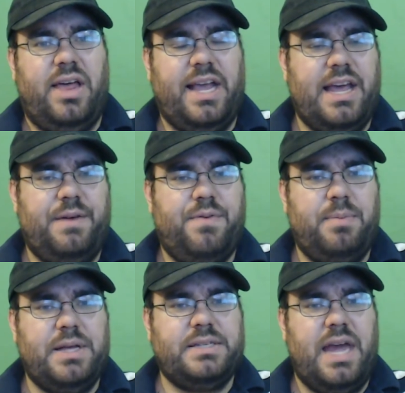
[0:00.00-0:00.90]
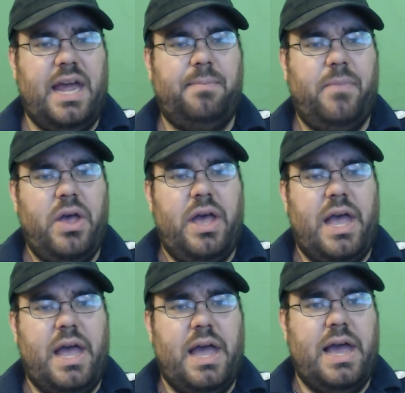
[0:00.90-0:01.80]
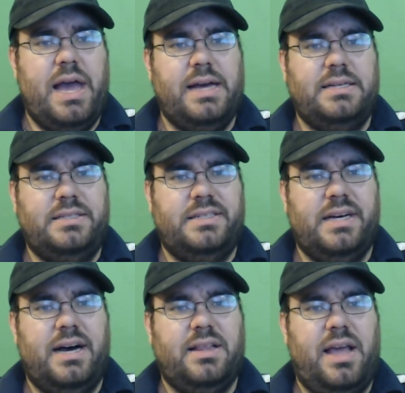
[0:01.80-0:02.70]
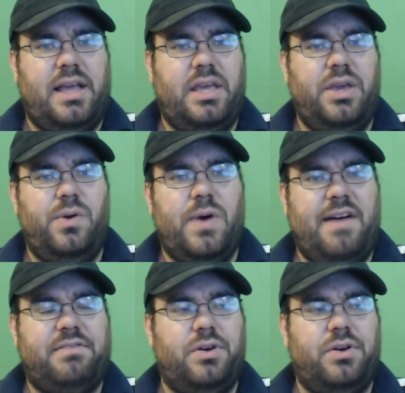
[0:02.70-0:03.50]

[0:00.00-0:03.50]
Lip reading: I get from this game, and like you have